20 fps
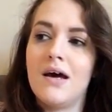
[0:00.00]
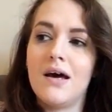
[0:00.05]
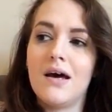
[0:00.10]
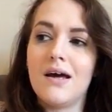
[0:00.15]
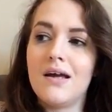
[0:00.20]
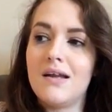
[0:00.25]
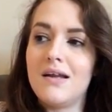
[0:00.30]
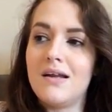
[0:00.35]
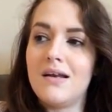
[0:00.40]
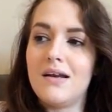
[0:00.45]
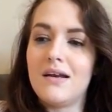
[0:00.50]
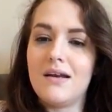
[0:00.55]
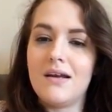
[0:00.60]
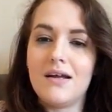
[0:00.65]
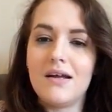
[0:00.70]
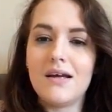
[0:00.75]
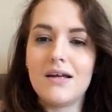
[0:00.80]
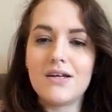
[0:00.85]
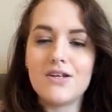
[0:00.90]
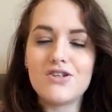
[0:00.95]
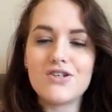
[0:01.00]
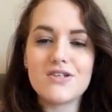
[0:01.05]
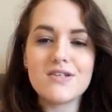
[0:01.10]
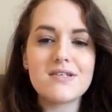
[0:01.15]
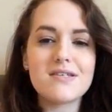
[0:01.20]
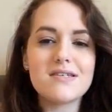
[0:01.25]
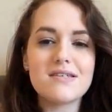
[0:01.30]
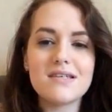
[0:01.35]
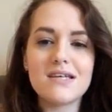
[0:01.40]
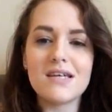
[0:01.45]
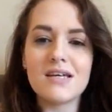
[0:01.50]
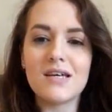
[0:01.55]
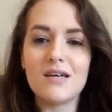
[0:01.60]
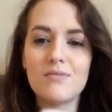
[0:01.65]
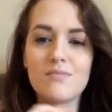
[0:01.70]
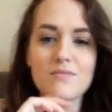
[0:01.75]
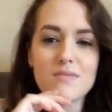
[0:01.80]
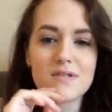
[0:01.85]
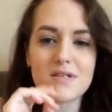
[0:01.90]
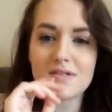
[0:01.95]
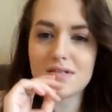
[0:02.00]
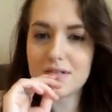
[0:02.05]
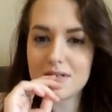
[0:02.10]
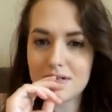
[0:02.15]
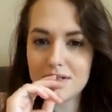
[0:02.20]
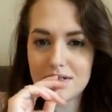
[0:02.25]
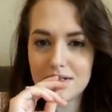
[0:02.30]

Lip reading: And it just seems